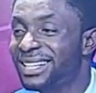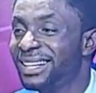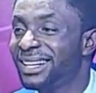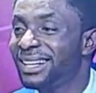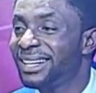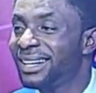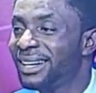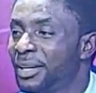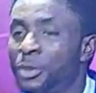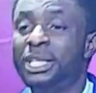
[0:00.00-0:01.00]
yes.
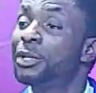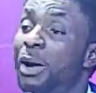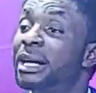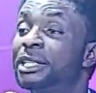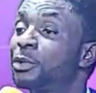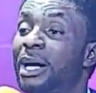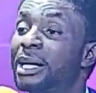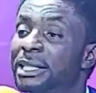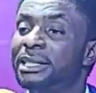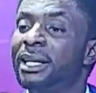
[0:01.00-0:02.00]
You say you are
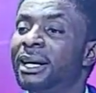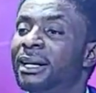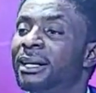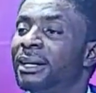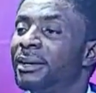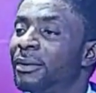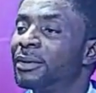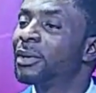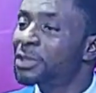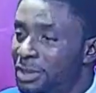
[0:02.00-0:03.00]
rich, you are rich.
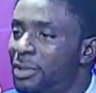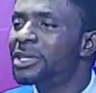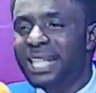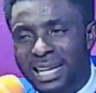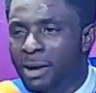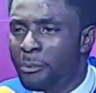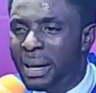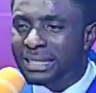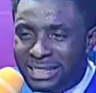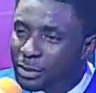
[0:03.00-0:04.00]
Just, just
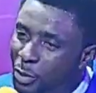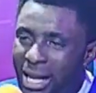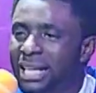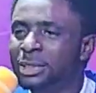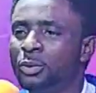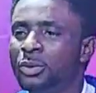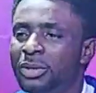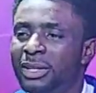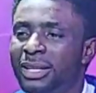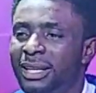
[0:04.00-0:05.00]
allow bandits to
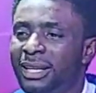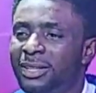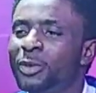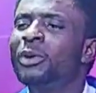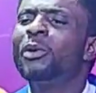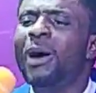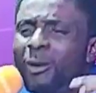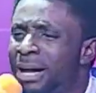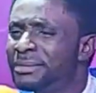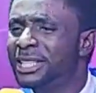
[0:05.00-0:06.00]
carry you. You
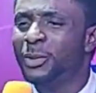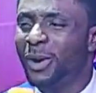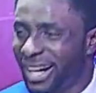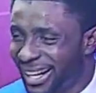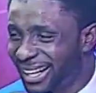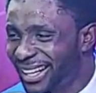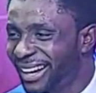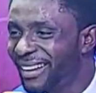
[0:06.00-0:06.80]
will know how empty you